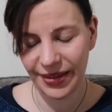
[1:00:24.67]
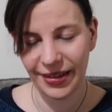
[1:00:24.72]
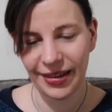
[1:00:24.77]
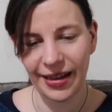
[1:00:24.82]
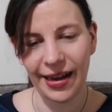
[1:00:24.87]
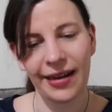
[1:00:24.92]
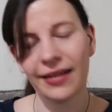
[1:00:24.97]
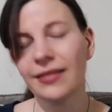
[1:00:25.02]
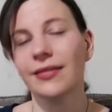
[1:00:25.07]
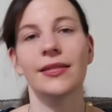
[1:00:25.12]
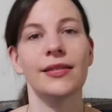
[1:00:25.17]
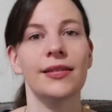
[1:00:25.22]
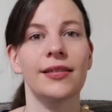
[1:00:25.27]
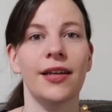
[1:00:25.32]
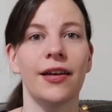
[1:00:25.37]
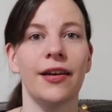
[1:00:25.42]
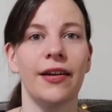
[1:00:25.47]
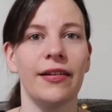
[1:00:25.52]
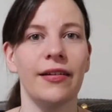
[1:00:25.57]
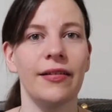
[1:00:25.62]
Yeah,
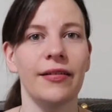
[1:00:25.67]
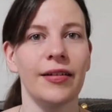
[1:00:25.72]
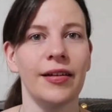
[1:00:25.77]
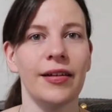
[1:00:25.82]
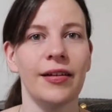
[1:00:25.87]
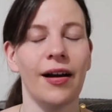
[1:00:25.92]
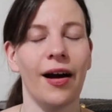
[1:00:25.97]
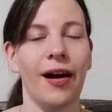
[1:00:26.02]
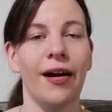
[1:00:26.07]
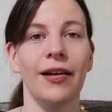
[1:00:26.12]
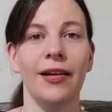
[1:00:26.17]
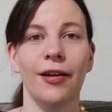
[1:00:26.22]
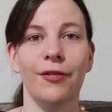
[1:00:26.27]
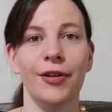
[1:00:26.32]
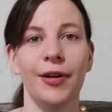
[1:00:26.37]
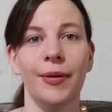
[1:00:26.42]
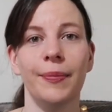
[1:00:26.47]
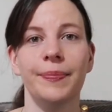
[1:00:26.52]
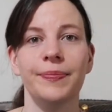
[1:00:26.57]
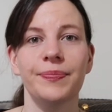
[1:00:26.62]
so I love
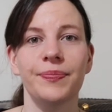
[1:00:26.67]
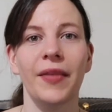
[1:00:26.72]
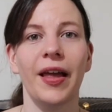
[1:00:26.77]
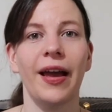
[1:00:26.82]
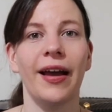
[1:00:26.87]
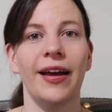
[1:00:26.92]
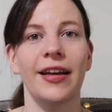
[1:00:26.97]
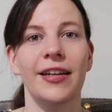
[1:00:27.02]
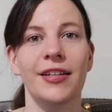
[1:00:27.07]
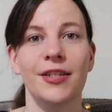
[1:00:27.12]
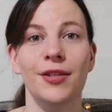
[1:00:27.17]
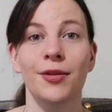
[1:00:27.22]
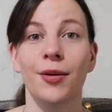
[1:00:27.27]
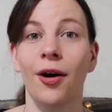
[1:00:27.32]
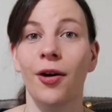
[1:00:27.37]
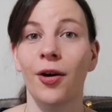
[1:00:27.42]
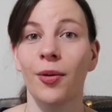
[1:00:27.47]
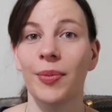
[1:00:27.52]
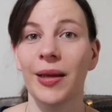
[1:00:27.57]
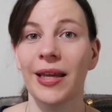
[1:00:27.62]
it, and
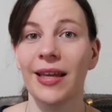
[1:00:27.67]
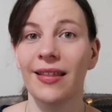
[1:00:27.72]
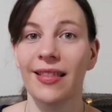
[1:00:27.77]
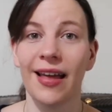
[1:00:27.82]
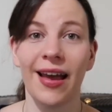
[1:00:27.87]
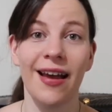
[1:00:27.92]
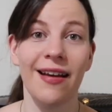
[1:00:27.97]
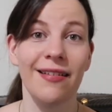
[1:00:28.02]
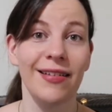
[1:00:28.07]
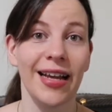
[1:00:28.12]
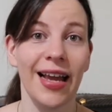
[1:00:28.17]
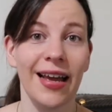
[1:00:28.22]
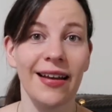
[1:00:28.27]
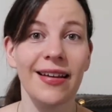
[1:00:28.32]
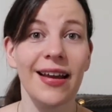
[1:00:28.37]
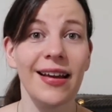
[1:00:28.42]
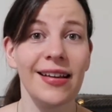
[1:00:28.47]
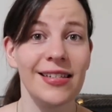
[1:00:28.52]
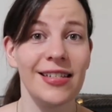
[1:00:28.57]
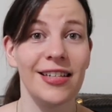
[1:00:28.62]
I'll be there again
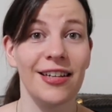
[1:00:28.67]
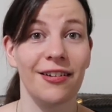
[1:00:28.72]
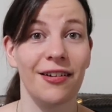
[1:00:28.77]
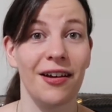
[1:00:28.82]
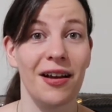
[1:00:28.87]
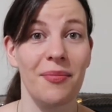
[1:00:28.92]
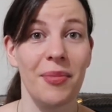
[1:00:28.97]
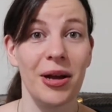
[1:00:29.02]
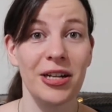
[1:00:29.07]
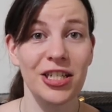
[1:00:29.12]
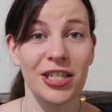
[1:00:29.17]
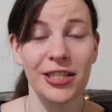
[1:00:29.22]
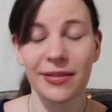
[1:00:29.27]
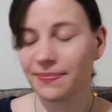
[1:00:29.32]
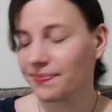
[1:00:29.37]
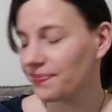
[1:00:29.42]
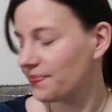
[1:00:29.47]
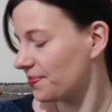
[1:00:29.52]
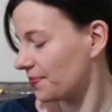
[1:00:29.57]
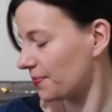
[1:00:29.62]
next year, I imagine.
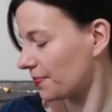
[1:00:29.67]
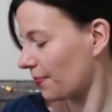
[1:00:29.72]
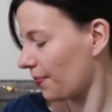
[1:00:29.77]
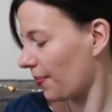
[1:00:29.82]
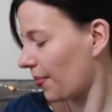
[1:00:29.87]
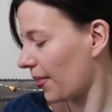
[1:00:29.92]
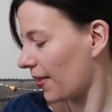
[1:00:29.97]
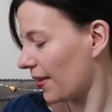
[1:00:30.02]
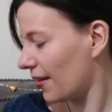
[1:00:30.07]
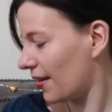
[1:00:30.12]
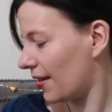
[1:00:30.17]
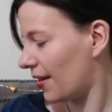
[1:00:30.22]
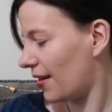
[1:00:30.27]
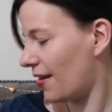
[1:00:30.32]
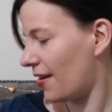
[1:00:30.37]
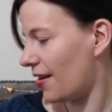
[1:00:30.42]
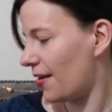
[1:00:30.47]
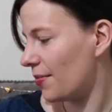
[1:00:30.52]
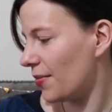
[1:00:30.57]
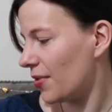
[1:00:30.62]

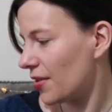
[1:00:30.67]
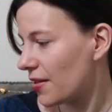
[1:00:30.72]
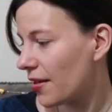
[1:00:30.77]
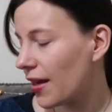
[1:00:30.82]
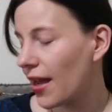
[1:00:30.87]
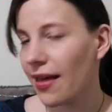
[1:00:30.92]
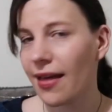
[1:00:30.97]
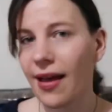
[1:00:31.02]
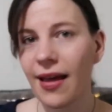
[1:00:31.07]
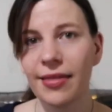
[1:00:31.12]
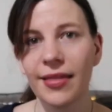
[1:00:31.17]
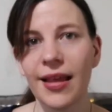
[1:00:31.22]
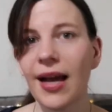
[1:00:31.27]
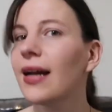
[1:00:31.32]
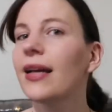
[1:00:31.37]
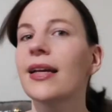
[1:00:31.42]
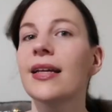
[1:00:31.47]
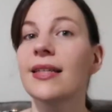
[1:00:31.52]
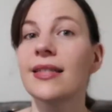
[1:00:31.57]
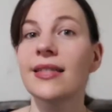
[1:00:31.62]
So yeah, and
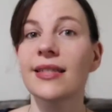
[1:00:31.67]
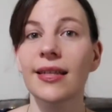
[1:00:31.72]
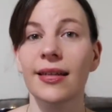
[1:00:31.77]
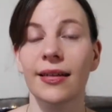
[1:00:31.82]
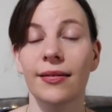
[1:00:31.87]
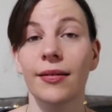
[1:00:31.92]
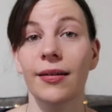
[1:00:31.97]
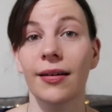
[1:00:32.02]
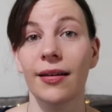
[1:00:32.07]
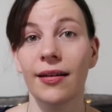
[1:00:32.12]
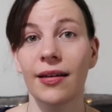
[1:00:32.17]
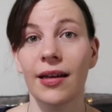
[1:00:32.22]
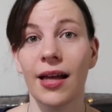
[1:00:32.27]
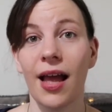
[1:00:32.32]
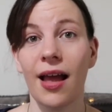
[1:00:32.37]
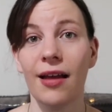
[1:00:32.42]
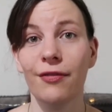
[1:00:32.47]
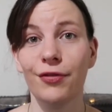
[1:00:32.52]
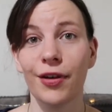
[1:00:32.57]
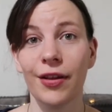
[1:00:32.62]
that is
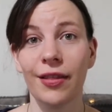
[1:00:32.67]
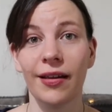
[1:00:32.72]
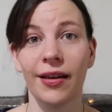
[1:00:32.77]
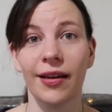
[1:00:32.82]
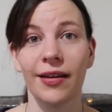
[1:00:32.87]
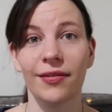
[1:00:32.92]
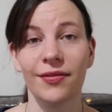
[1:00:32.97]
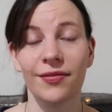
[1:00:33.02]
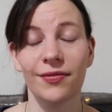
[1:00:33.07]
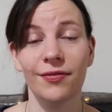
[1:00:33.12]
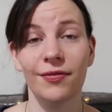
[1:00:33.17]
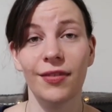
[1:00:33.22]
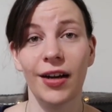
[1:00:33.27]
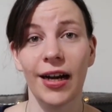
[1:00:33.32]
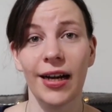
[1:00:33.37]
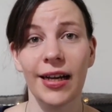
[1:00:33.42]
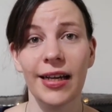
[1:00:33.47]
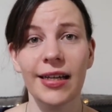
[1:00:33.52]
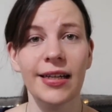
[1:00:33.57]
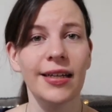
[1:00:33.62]
everything
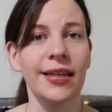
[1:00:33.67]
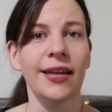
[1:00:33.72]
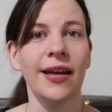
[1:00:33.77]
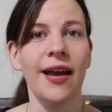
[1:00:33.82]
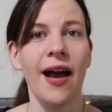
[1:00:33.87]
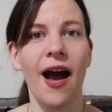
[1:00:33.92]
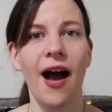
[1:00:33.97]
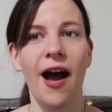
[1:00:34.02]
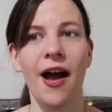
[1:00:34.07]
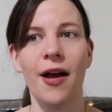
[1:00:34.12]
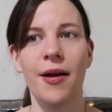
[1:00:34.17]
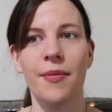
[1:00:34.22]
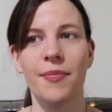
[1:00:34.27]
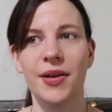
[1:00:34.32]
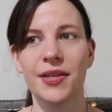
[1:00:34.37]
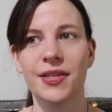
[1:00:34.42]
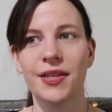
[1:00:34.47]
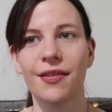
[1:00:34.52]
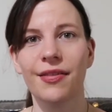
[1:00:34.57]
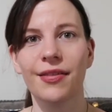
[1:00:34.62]
really.
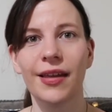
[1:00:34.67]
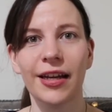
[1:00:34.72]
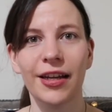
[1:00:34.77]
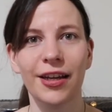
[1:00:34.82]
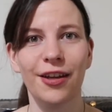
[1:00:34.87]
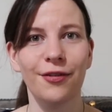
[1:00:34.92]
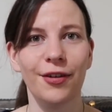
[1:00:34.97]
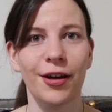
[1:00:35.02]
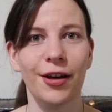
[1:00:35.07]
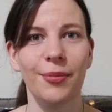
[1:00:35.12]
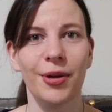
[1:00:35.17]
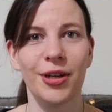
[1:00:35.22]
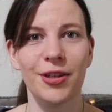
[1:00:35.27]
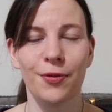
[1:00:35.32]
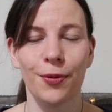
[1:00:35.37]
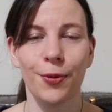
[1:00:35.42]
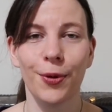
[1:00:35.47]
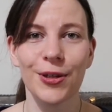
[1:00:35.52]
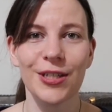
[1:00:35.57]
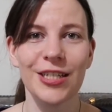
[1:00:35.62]
So thank you very much
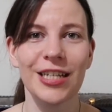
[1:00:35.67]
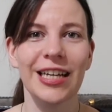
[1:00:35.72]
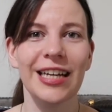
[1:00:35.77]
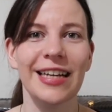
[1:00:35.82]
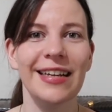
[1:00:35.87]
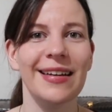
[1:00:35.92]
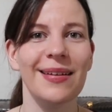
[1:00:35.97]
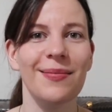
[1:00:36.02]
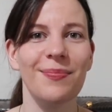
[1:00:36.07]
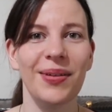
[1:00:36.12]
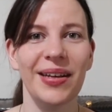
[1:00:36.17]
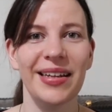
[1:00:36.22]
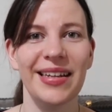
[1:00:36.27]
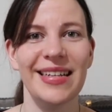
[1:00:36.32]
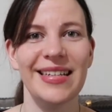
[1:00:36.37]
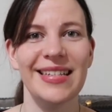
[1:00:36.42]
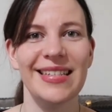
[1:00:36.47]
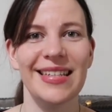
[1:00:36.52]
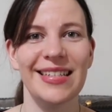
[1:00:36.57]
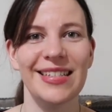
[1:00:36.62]
for watching.
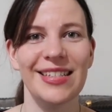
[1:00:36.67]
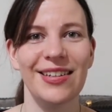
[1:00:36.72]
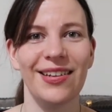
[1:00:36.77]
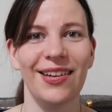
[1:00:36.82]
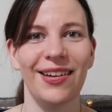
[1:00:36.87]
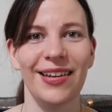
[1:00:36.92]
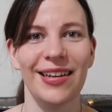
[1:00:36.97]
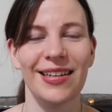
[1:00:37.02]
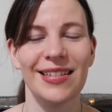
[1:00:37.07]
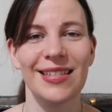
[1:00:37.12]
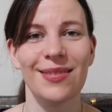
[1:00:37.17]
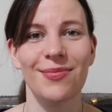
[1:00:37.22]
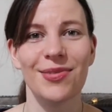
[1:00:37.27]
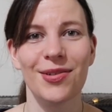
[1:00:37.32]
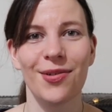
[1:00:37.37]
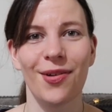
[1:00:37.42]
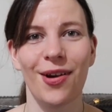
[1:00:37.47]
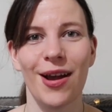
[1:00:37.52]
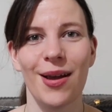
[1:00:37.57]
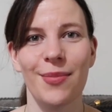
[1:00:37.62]
Please do like and
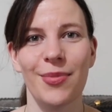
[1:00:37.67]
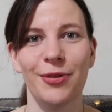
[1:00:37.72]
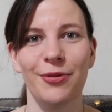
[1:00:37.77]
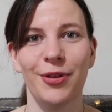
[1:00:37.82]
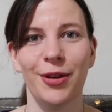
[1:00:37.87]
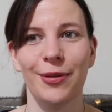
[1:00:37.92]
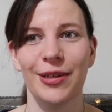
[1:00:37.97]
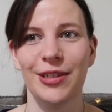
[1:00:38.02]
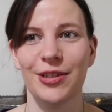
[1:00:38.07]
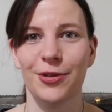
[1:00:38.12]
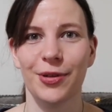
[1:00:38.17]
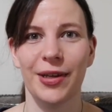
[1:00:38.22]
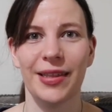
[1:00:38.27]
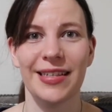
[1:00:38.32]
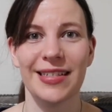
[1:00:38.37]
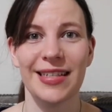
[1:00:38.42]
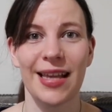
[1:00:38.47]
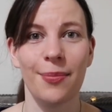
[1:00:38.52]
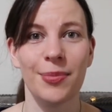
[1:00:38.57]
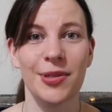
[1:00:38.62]
subscribe if you enjoyed
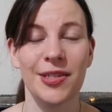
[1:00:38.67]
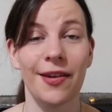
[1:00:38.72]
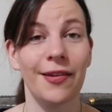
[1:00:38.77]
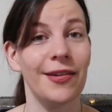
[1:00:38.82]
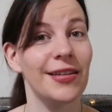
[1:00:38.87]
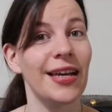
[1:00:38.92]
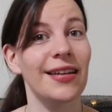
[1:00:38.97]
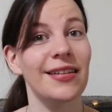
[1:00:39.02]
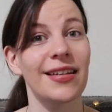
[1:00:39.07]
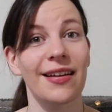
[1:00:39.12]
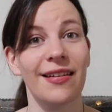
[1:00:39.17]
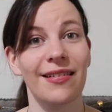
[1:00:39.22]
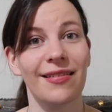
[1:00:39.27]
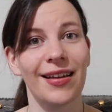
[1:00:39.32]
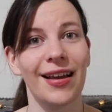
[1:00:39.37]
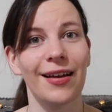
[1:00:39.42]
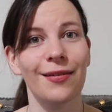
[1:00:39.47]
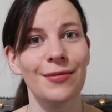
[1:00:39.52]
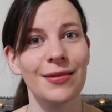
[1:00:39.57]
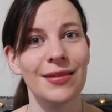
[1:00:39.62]
this episode and
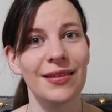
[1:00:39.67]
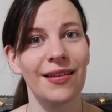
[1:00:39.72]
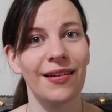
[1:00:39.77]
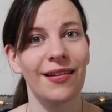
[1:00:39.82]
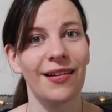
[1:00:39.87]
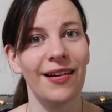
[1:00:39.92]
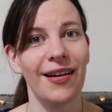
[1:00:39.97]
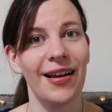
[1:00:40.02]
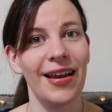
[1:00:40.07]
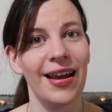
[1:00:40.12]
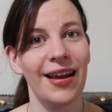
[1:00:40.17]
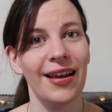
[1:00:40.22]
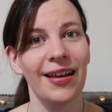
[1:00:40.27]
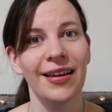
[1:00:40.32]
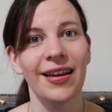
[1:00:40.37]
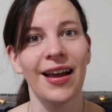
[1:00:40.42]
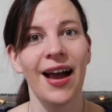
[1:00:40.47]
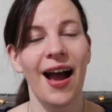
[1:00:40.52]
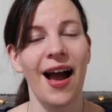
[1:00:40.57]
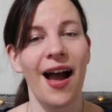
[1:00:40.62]
anything else that I
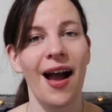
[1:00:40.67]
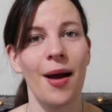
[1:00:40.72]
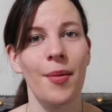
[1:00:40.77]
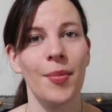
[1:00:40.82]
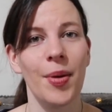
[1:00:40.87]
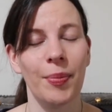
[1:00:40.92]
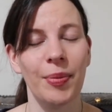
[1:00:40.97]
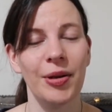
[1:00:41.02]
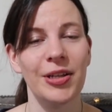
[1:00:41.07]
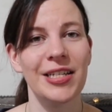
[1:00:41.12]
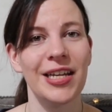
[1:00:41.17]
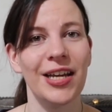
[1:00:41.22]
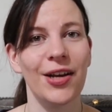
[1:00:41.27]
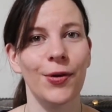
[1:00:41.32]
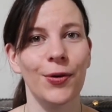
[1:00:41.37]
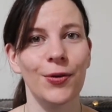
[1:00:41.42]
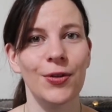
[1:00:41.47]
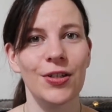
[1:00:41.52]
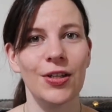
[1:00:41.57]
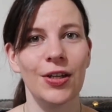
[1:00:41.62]
am
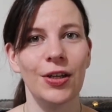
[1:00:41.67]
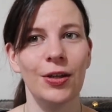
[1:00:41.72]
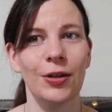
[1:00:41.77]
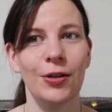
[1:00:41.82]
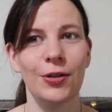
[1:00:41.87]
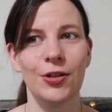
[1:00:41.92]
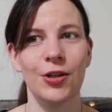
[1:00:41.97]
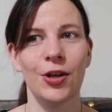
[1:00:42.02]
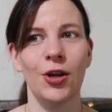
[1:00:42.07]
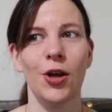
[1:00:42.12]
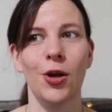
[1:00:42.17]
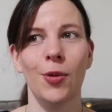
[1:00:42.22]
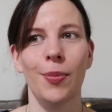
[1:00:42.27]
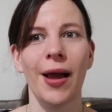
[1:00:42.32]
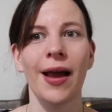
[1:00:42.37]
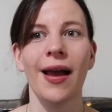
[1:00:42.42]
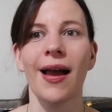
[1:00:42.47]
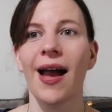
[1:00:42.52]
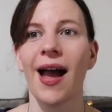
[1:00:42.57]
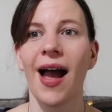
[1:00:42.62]
putting onto YouTube,
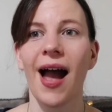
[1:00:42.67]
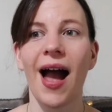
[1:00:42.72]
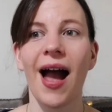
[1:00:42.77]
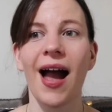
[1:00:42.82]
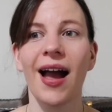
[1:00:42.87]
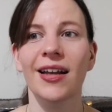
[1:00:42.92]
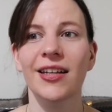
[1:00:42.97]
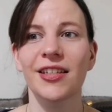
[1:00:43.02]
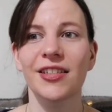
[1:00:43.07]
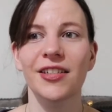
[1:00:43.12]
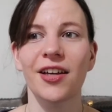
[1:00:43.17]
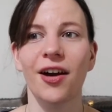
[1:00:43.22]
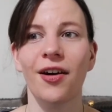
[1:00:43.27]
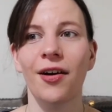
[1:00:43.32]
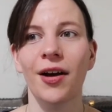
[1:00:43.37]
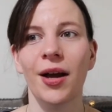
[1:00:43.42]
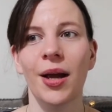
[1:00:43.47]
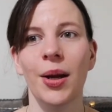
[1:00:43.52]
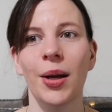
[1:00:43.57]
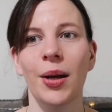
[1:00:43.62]
and
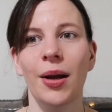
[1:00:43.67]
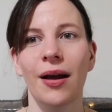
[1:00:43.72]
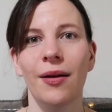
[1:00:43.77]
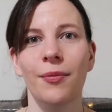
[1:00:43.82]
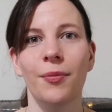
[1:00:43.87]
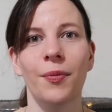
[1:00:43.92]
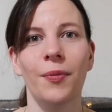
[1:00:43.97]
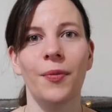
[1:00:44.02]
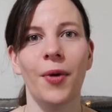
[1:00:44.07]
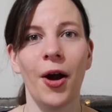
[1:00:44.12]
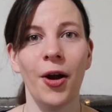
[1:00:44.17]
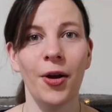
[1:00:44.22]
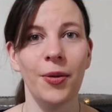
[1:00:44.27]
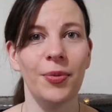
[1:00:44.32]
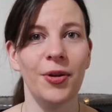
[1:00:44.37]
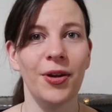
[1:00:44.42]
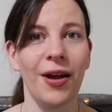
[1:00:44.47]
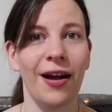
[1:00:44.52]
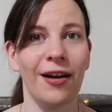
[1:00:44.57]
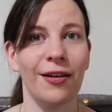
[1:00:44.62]
I
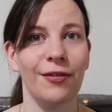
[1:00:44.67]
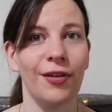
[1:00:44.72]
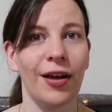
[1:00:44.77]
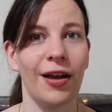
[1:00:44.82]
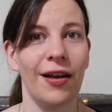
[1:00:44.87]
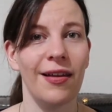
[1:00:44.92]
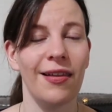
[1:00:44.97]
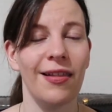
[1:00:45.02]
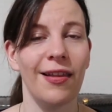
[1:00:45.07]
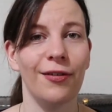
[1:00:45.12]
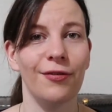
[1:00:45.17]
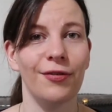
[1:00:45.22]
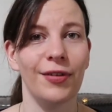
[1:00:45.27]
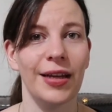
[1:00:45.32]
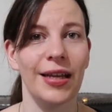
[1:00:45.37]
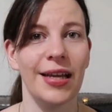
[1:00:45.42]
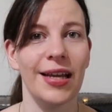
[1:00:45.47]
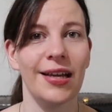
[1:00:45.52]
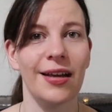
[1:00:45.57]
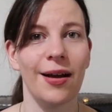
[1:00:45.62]
hope you have a
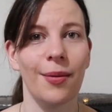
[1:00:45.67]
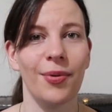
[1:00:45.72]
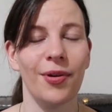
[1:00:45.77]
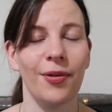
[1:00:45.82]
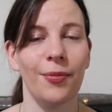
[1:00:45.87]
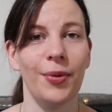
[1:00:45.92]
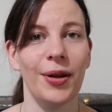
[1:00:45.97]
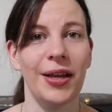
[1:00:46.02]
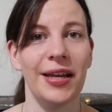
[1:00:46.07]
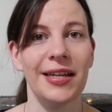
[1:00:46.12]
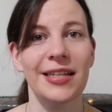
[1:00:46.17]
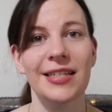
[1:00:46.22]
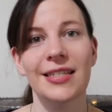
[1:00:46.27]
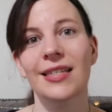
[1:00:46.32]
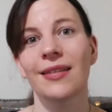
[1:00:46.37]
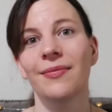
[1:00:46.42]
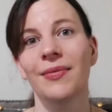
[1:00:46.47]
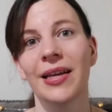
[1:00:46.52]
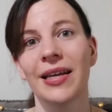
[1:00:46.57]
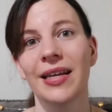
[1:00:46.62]
lovely couple of
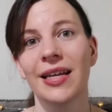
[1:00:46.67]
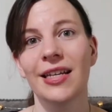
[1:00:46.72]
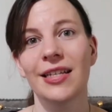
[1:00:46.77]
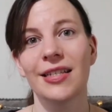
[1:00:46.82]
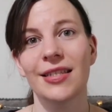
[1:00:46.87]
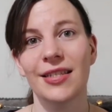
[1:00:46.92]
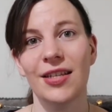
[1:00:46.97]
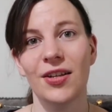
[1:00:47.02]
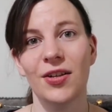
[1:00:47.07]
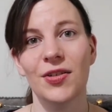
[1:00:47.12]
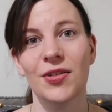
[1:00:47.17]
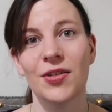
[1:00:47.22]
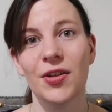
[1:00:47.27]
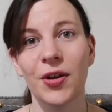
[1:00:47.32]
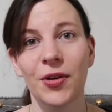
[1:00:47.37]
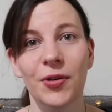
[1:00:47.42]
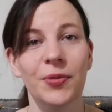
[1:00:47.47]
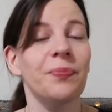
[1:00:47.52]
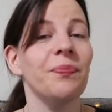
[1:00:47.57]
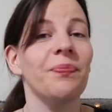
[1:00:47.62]
weeks. See you
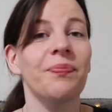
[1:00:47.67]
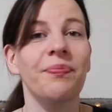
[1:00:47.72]
soon.